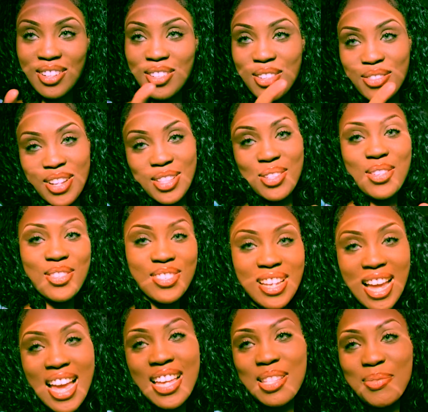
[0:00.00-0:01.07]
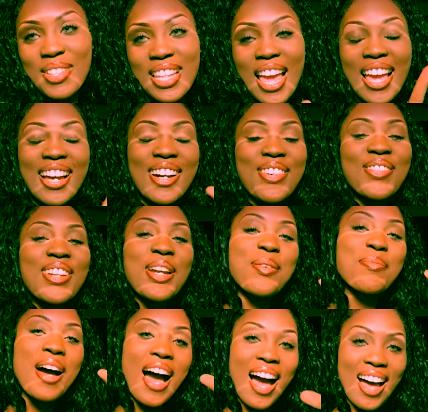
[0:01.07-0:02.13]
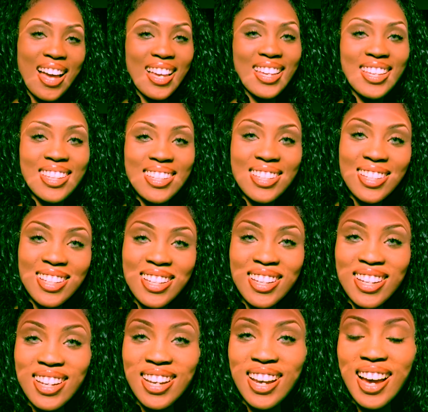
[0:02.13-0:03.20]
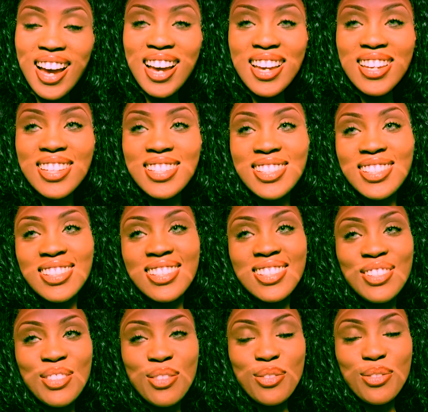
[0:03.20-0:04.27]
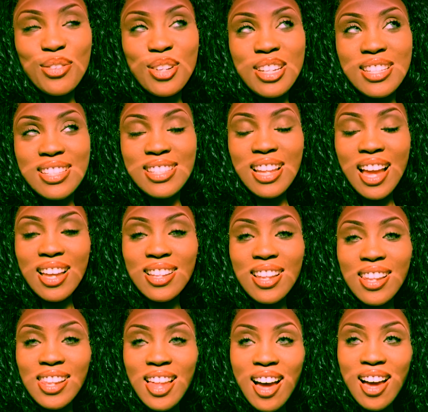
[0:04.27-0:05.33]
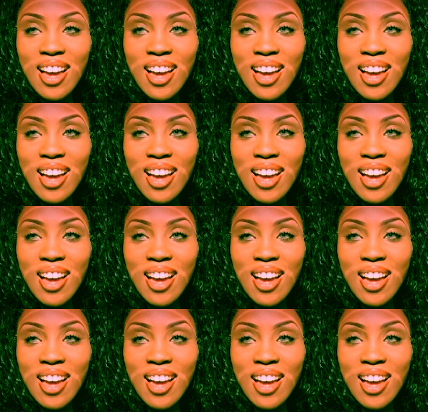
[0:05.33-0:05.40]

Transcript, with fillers: I don't know if I told you guys, but like when I'm high, I freestyle a lot.